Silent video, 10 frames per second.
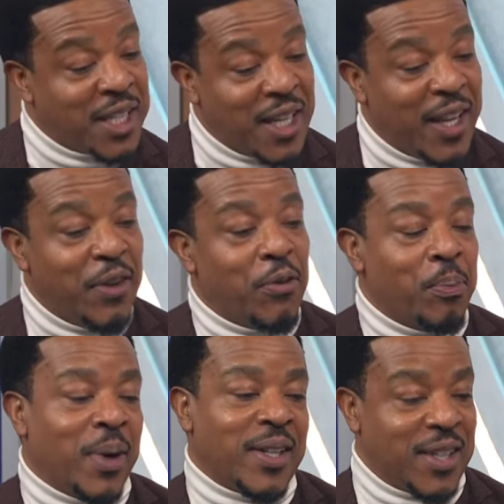to leave,
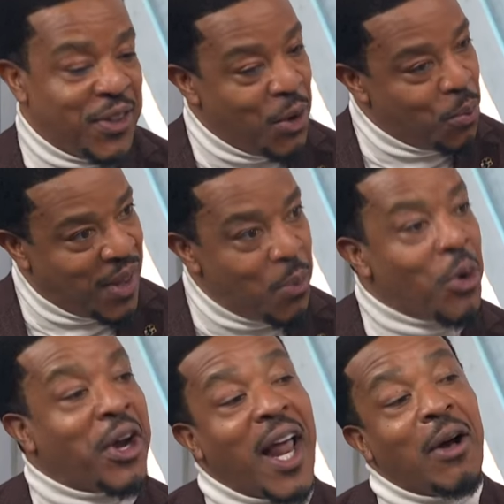but they they
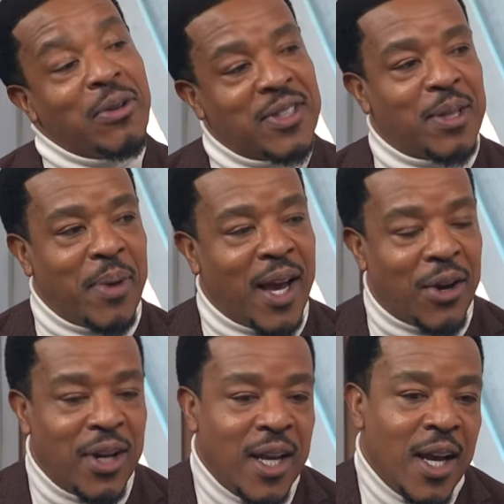work it out
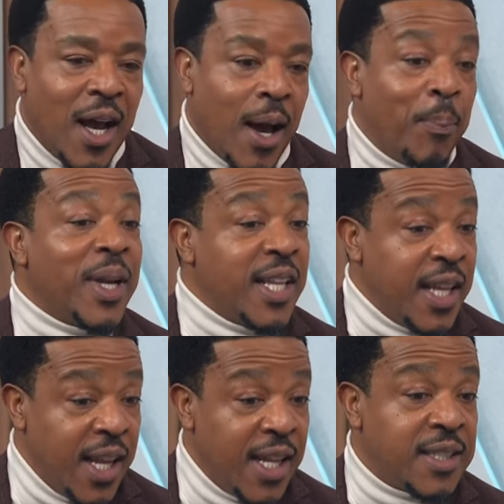somehow. Uh, but it
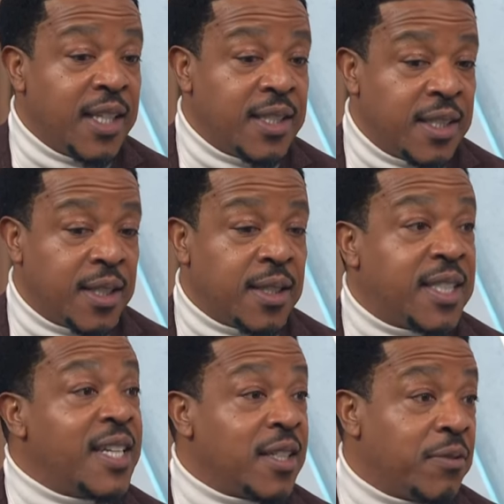is. This is a
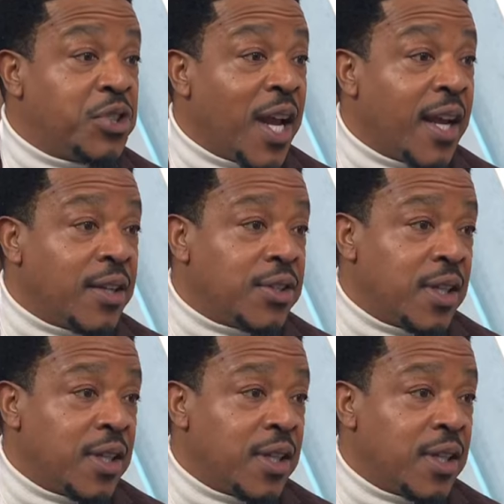season of change,